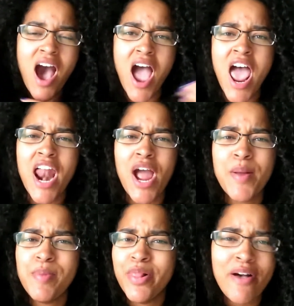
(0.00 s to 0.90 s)
And
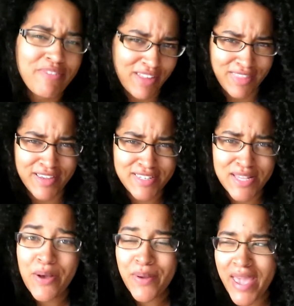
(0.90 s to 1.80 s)
I'm loving this.
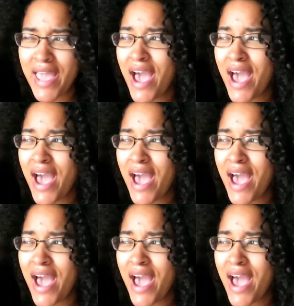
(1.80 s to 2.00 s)
Okay,